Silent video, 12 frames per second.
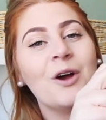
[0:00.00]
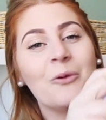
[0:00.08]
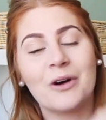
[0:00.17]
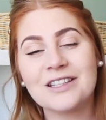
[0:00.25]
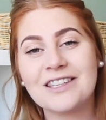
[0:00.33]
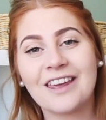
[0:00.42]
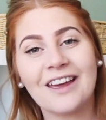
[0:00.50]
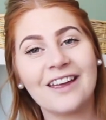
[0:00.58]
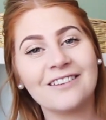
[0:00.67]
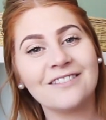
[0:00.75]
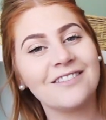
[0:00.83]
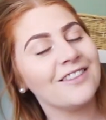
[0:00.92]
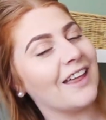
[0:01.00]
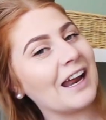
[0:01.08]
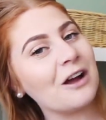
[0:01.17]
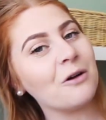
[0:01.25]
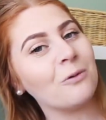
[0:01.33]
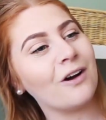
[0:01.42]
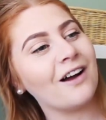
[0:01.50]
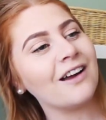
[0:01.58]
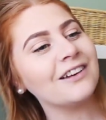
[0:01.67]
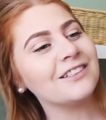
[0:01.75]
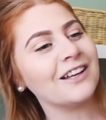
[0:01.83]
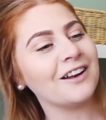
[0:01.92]
Once again, they are
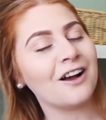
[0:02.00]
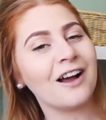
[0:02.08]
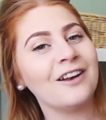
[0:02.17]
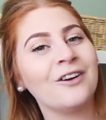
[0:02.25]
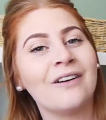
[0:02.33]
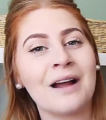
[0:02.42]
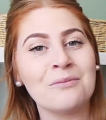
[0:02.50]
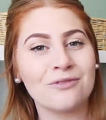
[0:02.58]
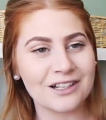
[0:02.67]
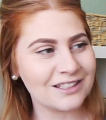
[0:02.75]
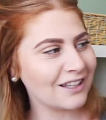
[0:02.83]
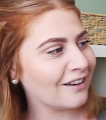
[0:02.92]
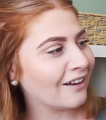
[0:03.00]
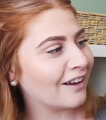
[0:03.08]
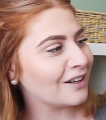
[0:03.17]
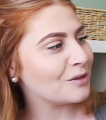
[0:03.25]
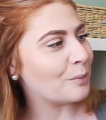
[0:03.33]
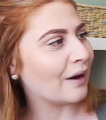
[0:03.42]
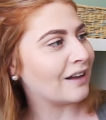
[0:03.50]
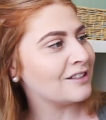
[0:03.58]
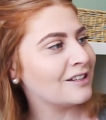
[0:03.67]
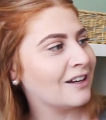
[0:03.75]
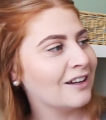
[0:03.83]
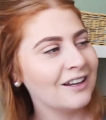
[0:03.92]
white and I know I'm risking it
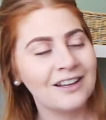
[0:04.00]
but